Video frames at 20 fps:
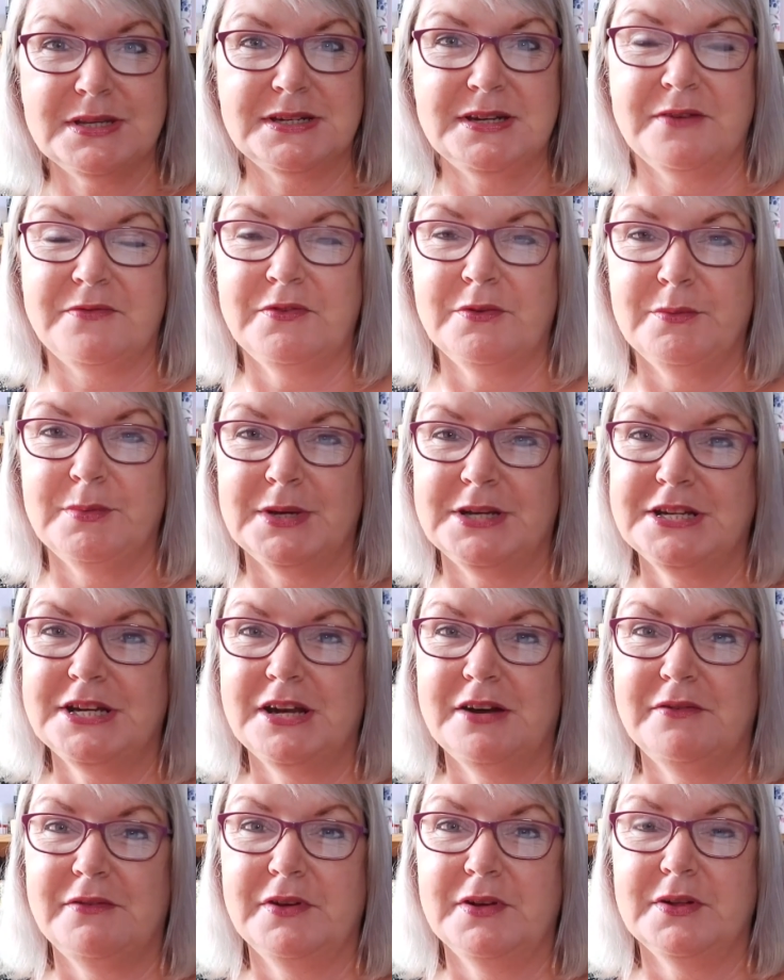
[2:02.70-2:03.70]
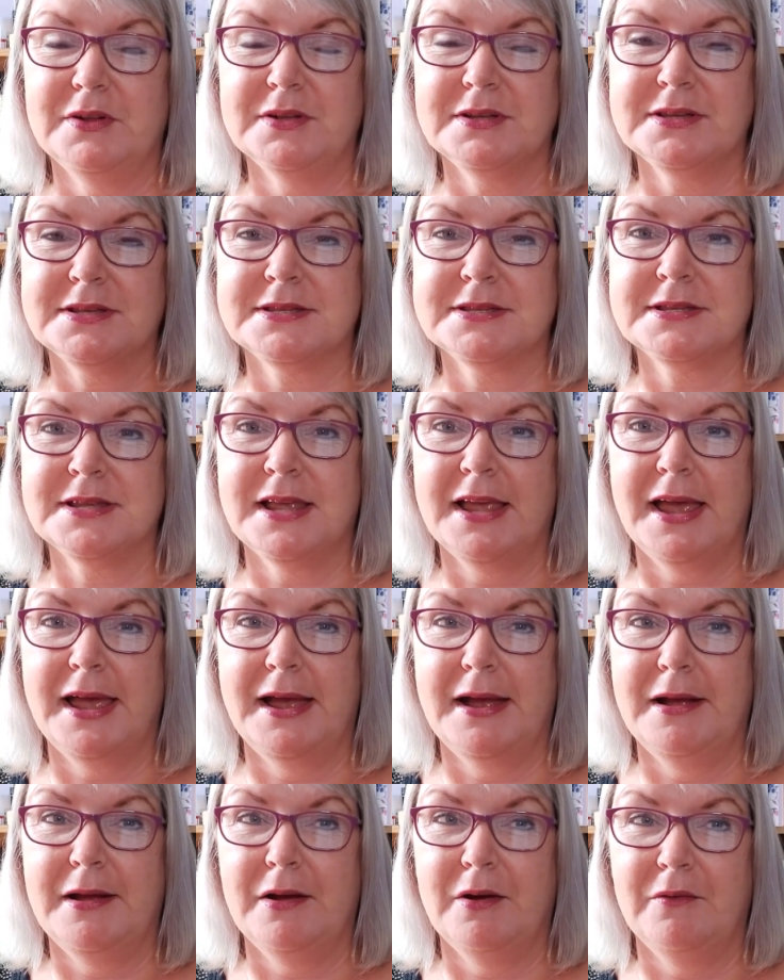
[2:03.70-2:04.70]
of different materials
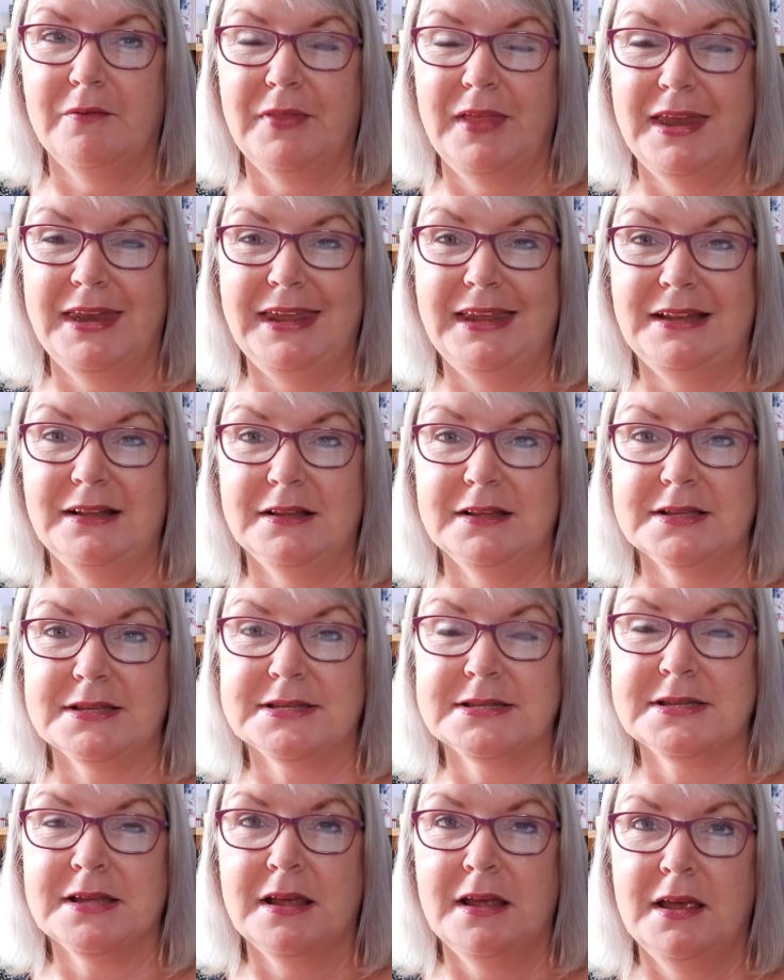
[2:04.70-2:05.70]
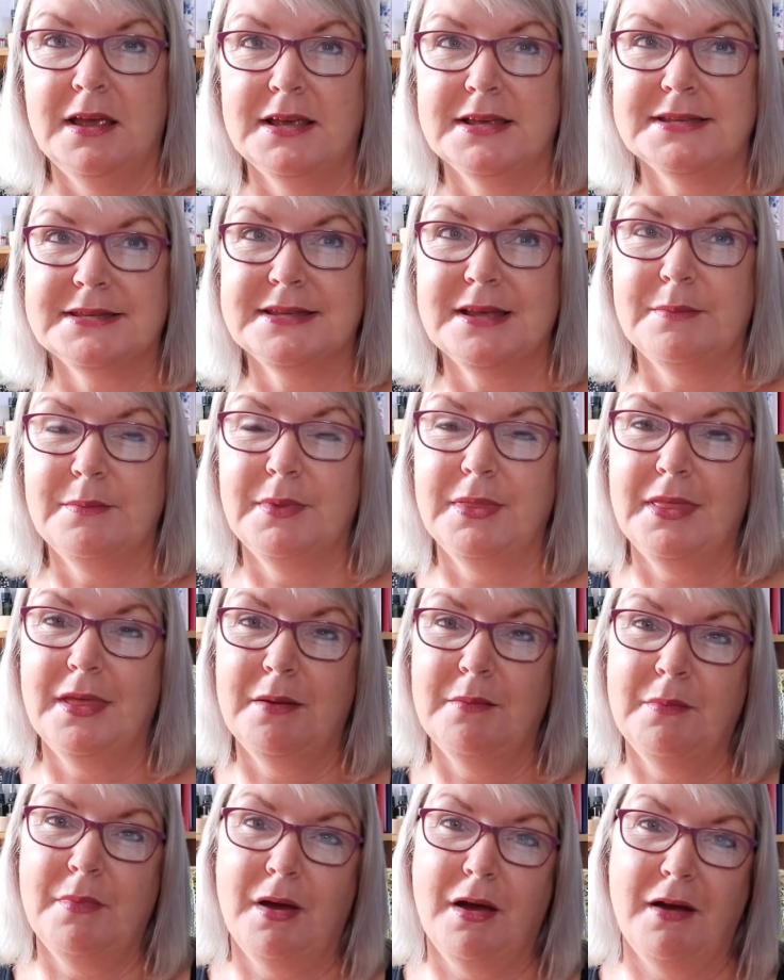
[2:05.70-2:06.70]
uh, of their needles. Some of
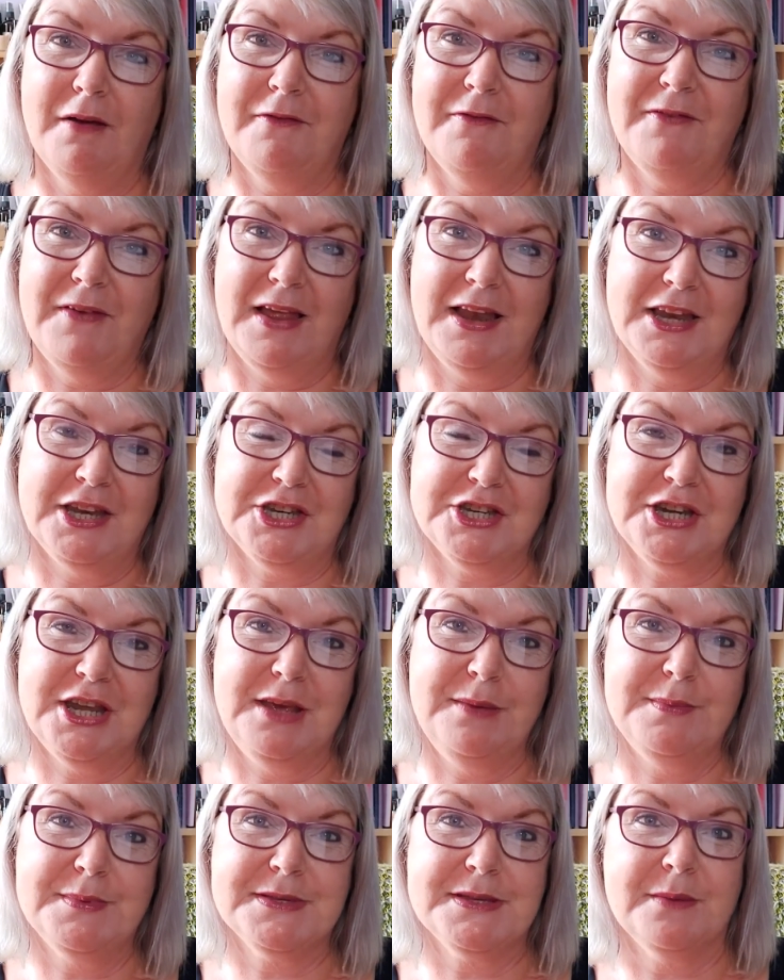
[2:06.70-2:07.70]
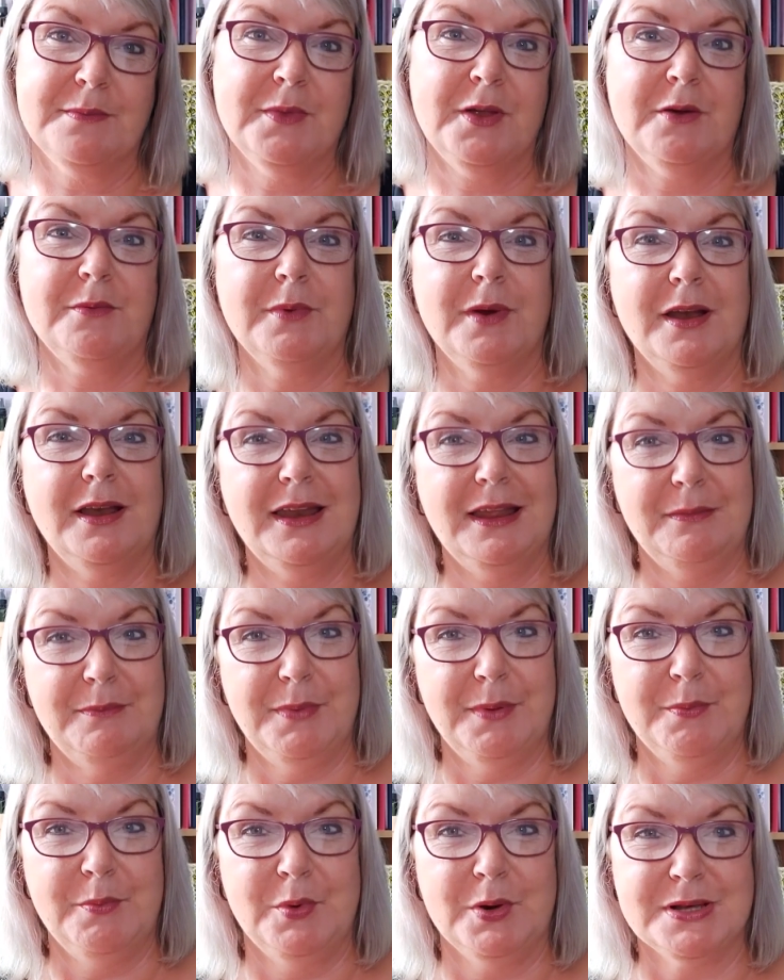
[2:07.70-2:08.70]
them are fairly cheap, some of them are a little
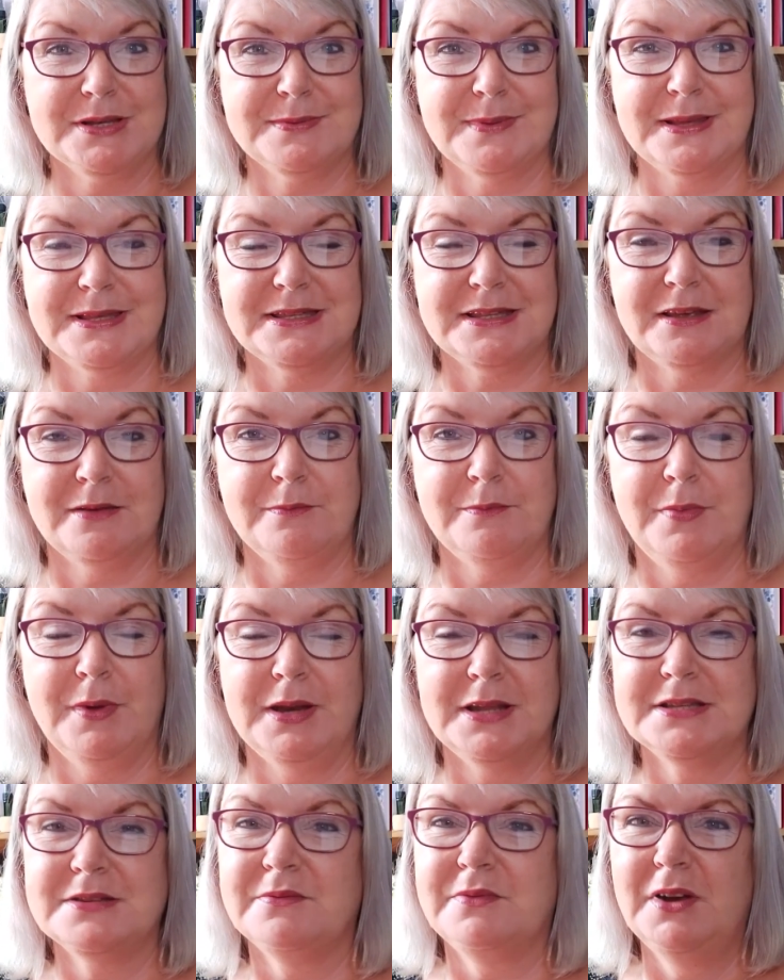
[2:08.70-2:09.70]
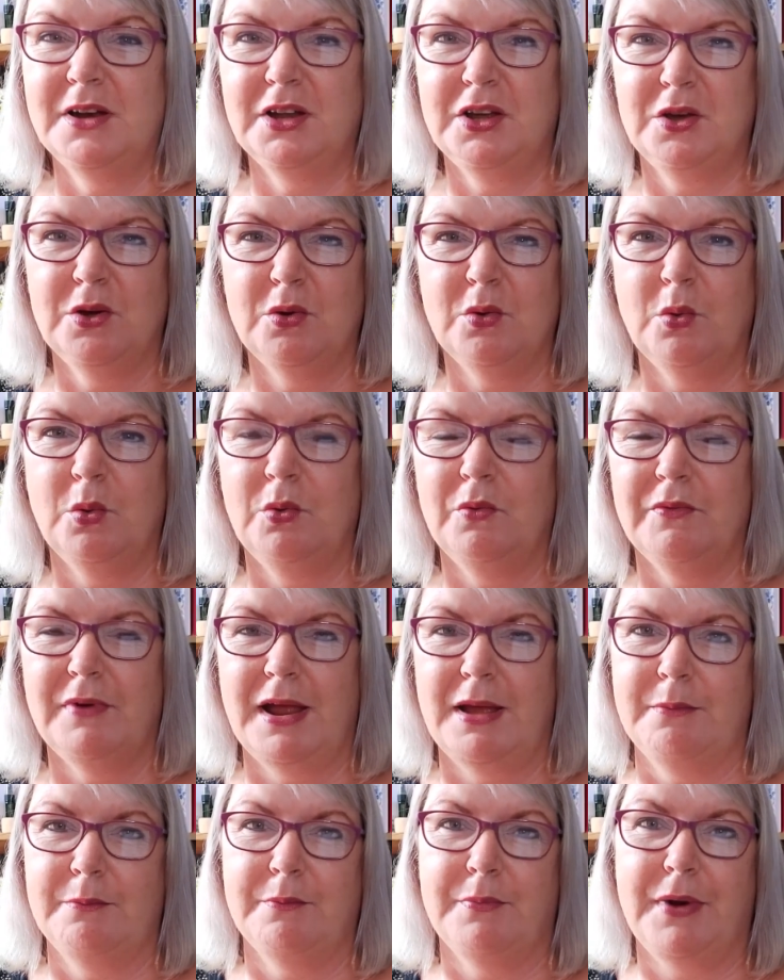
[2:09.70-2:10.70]
bit more expensive, but it's a really good
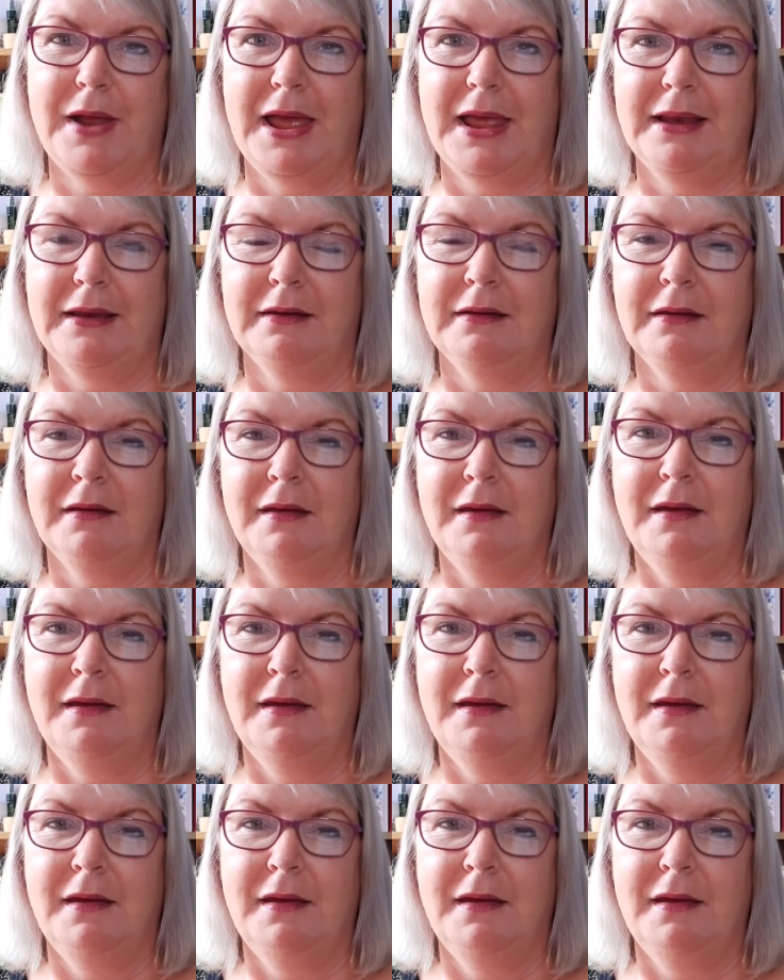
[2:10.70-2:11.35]
all-round brand.